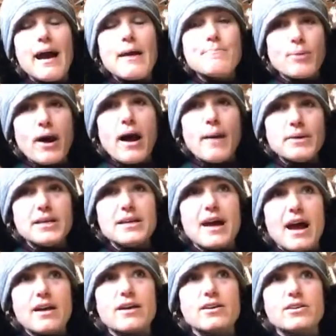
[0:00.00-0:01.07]
I'm probably
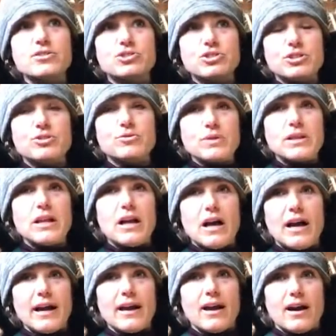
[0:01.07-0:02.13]
not gonna just
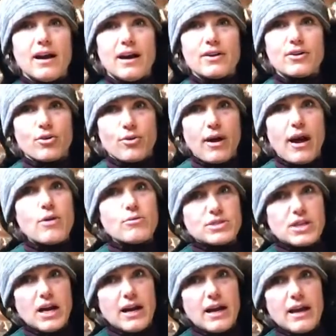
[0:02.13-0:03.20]
rely on ground
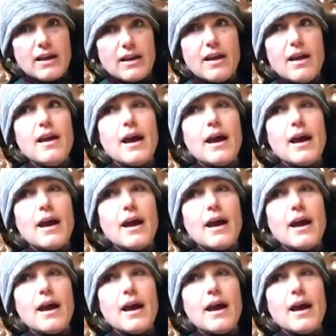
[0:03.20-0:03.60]
tying.